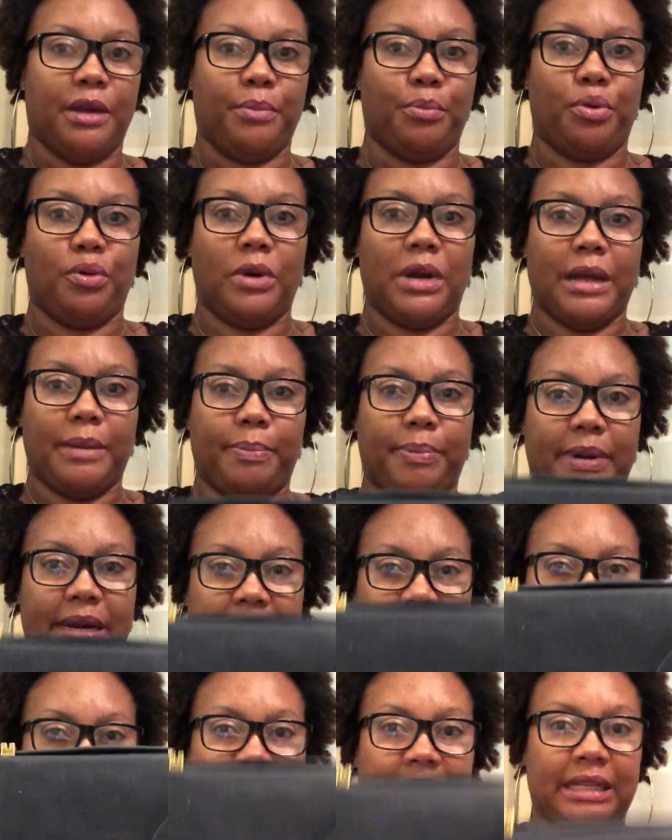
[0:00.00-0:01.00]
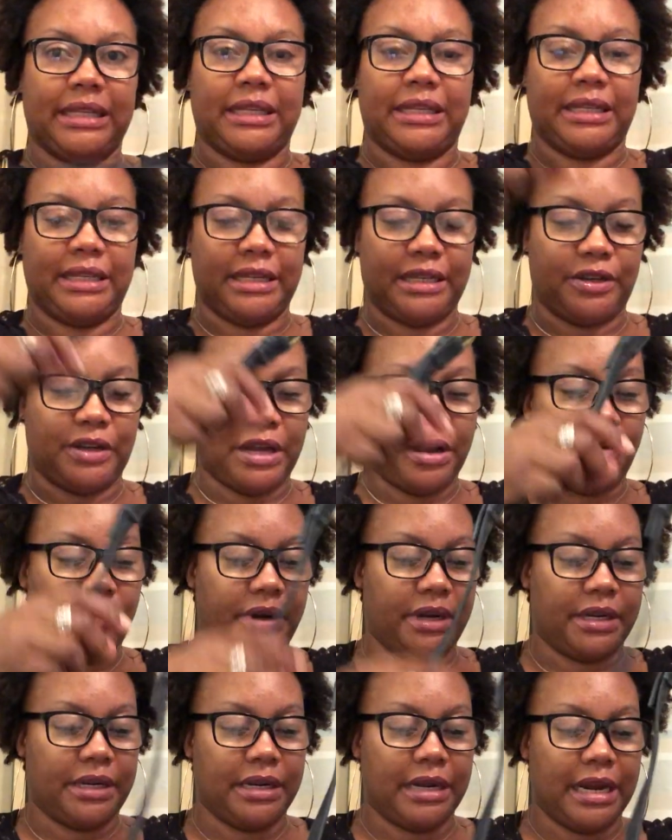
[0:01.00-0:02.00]
pull up like this and carry
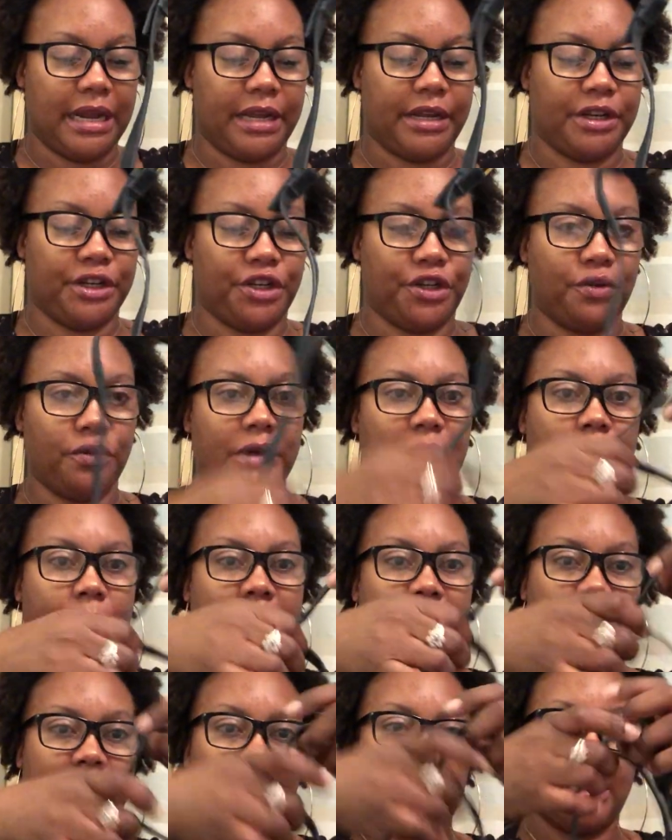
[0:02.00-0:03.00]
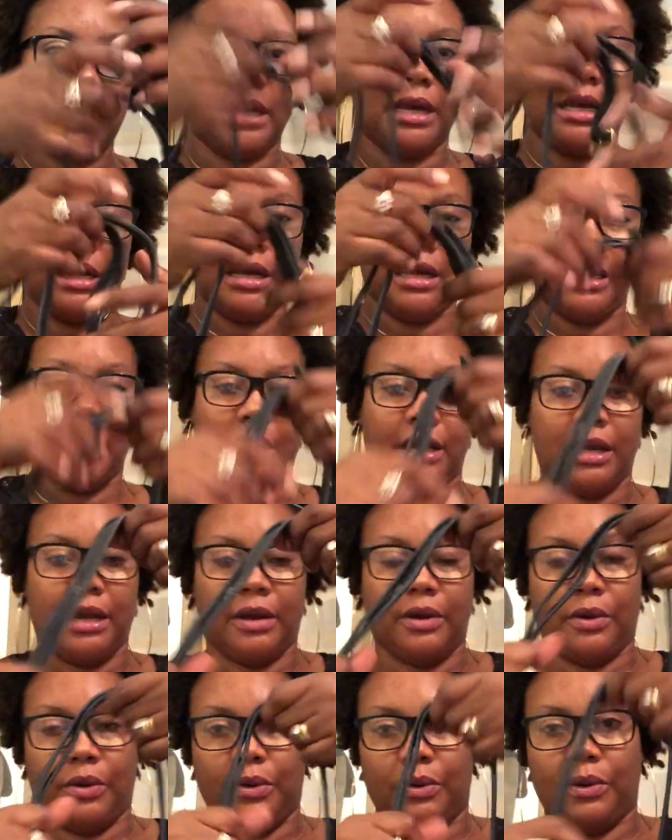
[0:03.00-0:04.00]
it like a shoulder bag,
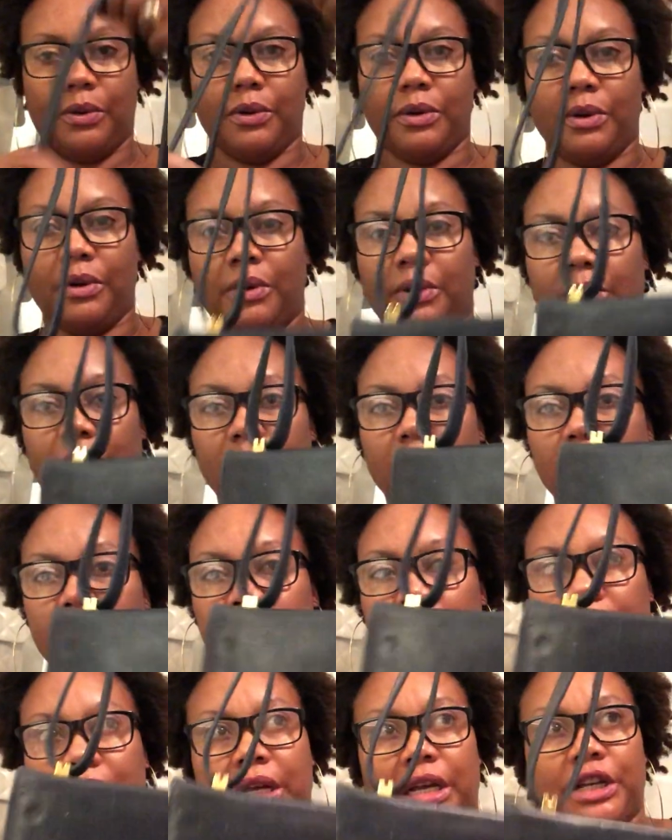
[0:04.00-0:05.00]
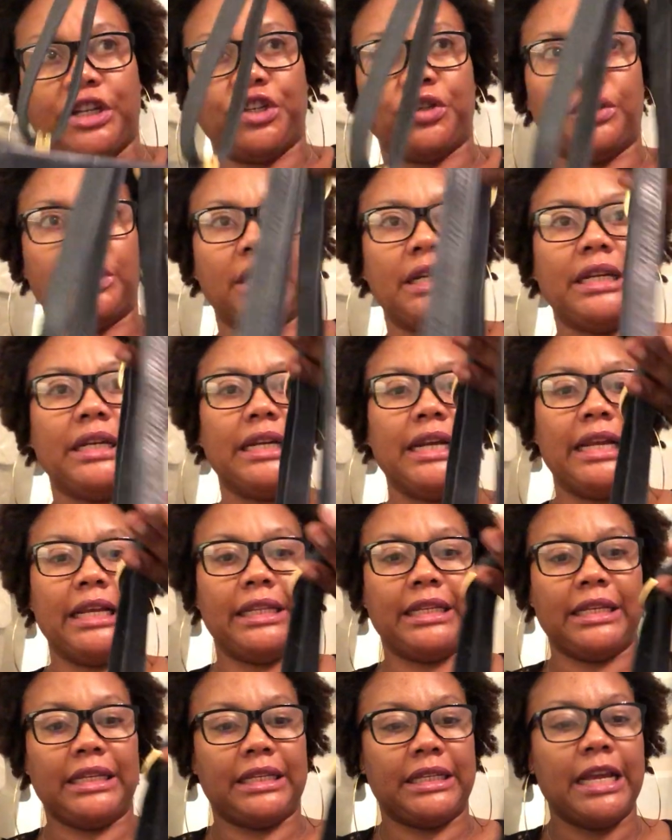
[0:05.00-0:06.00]
or shorten it like
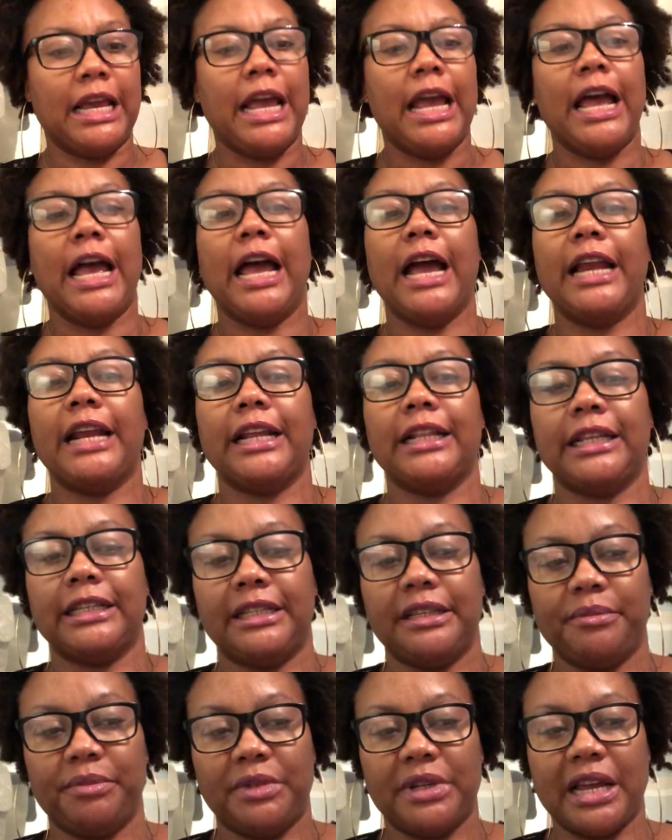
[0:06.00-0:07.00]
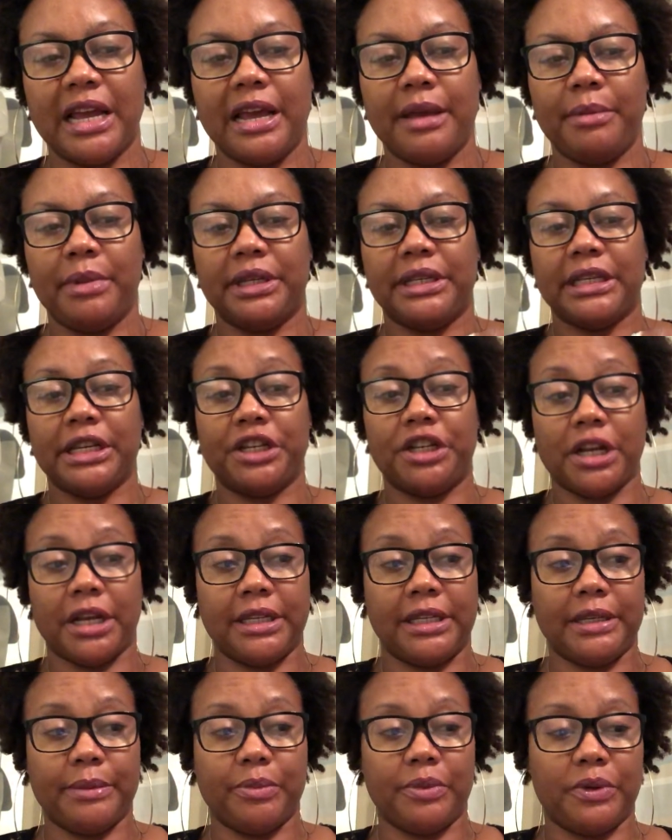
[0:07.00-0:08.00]
this. And at the same time, it's
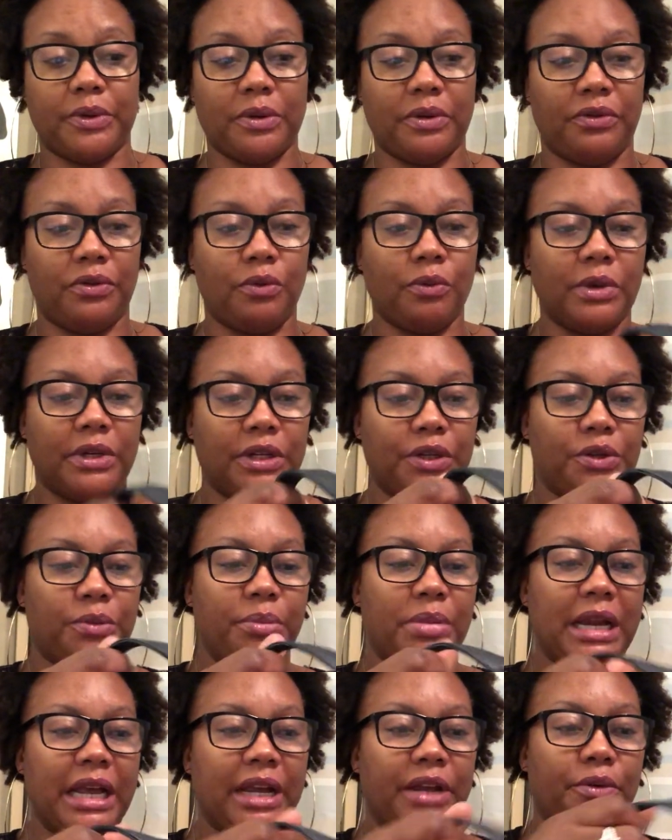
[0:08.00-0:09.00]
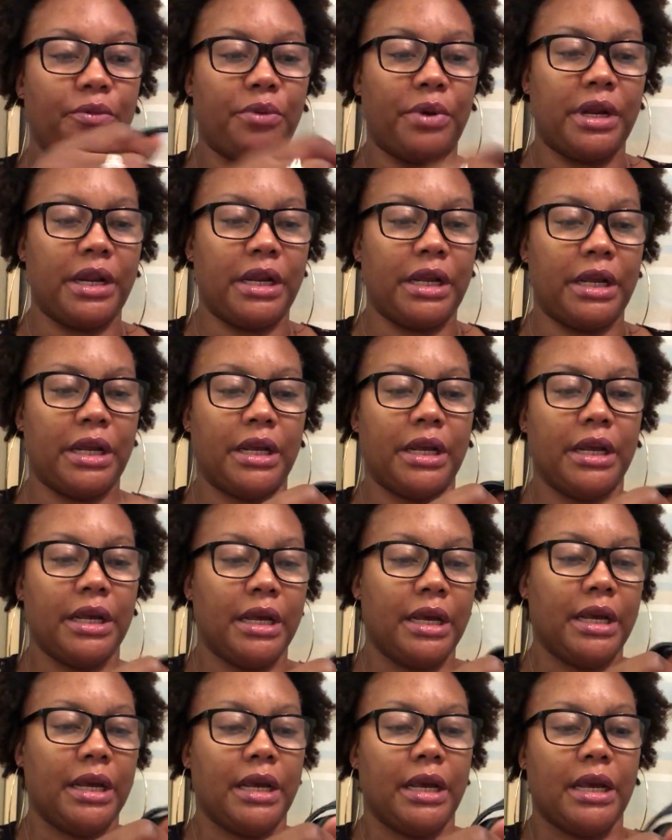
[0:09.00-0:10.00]
adjustable. So if you want it to be like really
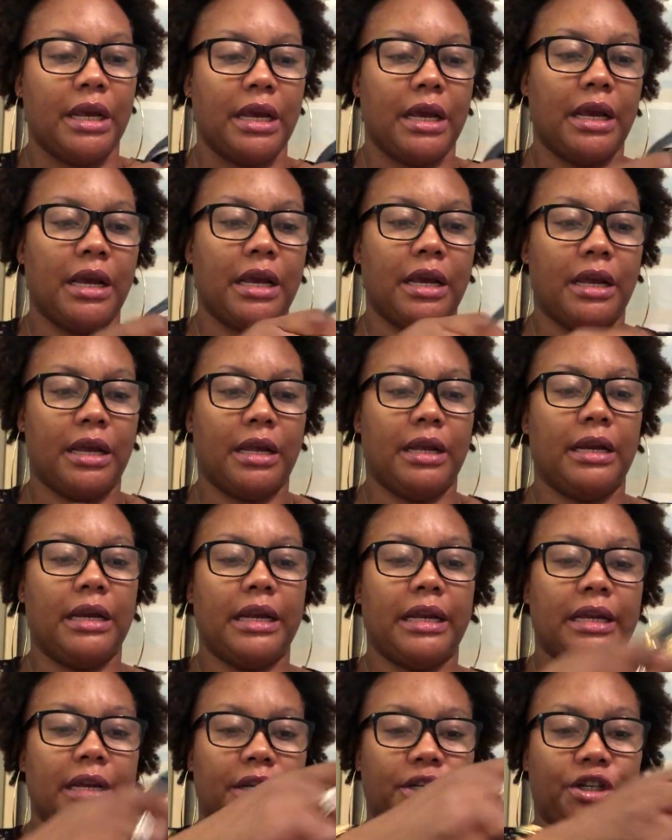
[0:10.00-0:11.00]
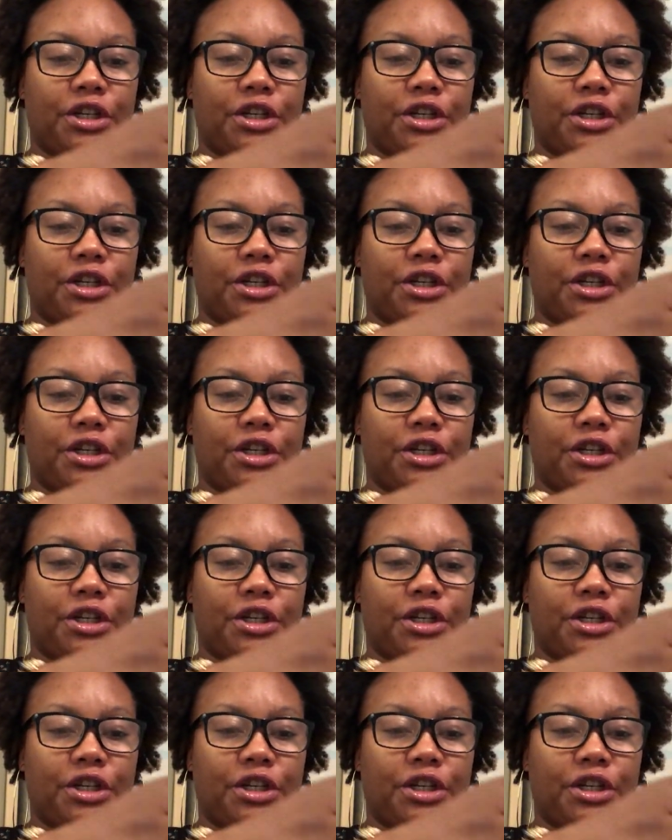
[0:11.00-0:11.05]
like a